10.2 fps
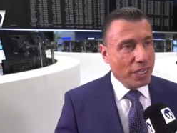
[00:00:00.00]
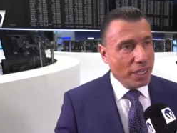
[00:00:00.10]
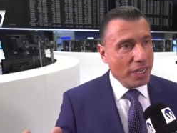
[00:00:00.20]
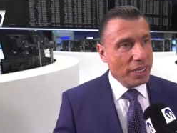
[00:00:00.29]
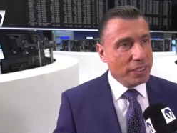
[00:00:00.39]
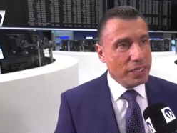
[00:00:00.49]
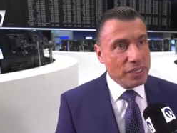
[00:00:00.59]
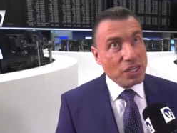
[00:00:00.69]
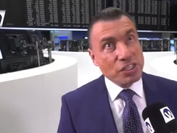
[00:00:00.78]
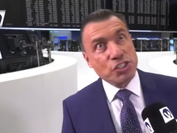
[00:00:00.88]
and
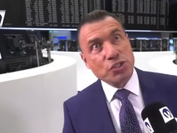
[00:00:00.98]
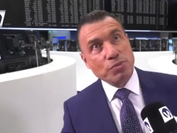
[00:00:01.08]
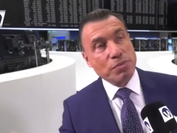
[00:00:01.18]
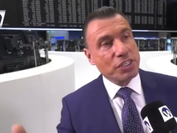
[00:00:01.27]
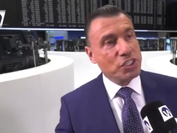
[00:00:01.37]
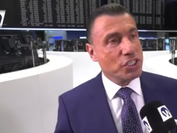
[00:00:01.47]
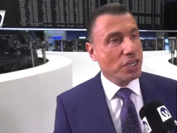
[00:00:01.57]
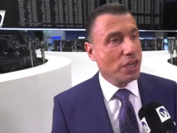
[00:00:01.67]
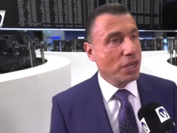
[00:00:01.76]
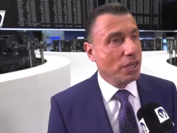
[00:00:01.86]
not so much
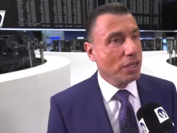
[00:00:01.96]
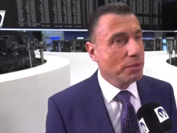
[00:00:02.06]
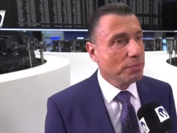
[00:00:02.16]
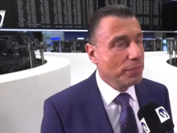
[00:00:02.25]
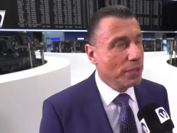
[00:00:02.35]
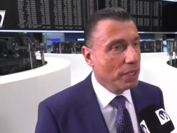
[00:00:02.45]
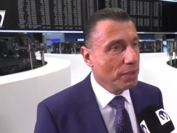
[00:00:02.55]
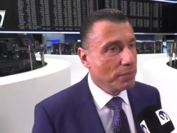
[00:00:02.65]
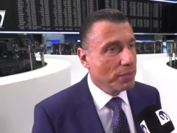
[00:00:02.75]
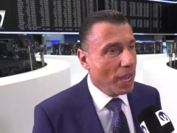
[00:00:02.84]
uh, um,
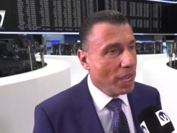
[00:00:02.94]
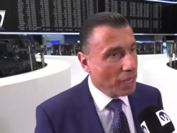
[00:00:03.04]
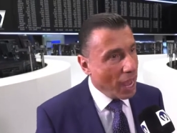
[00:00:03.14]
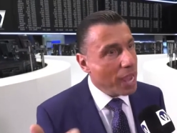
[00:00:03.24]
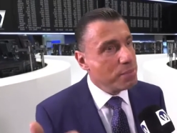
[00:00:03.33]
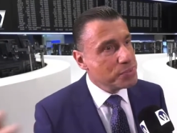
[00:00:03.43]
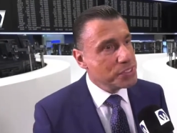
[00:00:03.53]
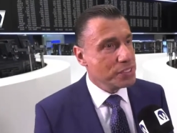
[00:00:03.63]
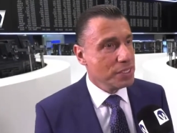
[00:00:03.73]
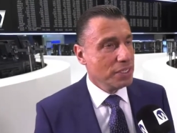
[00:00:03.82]
um,
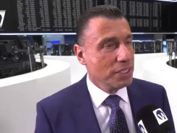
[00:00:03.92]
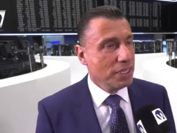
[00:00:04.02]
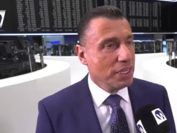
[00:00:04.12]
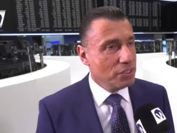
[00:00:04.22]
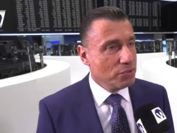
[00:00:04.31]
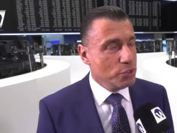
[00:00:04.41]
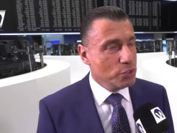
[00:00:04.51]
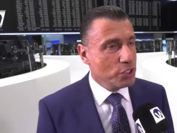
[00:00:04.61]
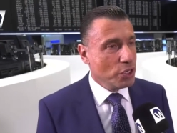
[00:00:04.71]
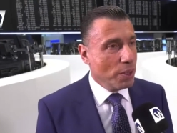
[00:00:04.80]
hypes in the
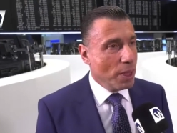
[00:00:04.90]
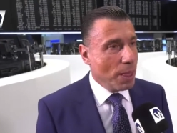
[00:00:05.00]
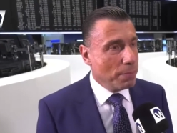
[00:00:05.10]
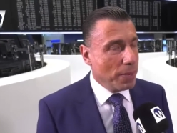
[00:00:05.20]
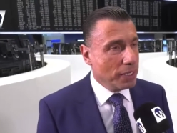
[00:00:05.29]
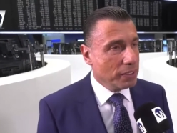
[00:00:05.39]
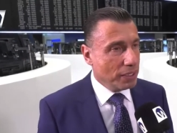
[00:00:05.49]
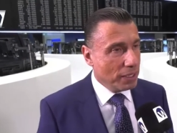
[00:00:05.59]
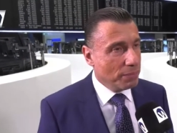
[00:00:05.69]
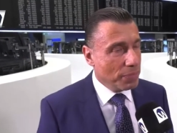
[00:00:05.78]
future. But
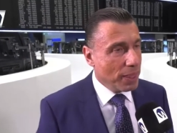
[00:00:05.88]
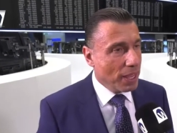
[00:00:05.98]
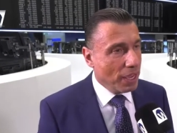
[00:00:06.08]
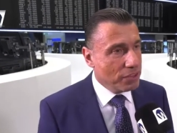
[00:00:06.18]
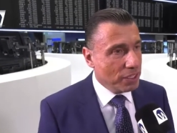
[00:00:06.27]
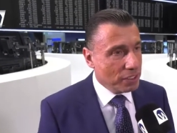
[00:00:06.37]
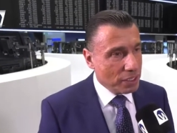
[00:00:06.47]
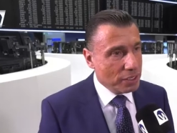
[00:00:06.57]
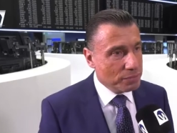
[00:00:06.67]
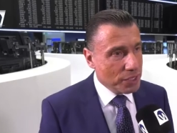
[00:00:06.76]
um, I think
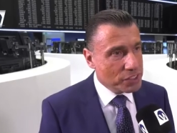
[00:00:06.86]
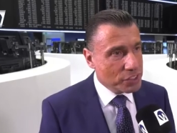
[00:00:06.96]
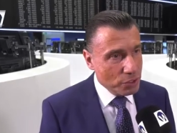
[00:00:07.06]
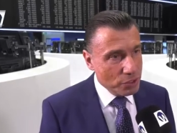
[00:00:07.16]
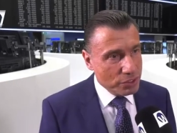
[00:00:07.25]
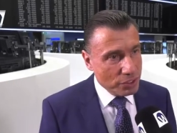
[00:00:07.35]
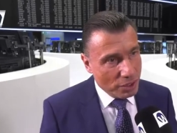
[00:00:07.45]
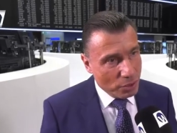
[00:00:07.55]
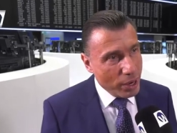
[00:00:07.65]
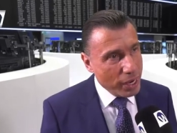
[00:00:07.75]
um, it's a good
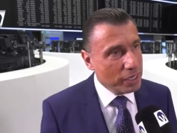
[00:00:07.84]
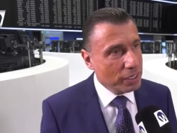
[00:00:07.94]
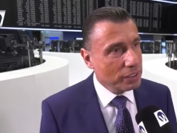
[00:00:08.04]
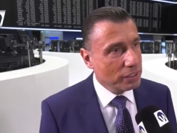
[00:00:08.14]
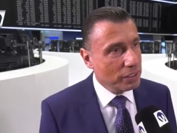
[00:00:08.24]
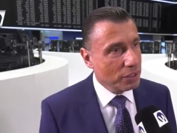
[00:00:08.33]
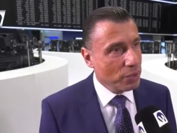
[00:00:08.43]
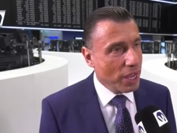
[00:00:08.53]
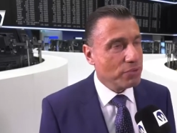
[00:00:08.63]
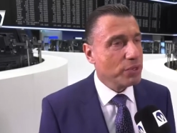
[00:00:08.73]
uh, way that
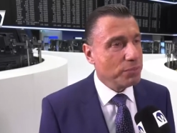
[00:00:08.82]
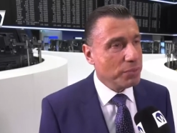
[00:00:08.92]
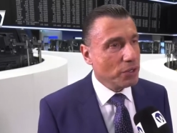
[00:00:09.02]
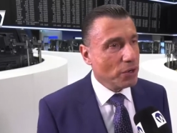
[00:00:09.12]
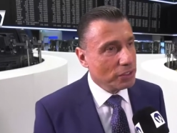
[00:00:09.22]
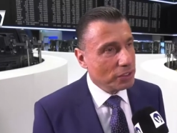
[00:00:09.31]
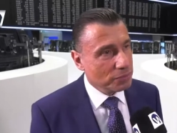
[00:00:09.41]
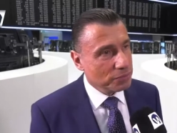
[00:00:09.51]
we have with the Bitcoin.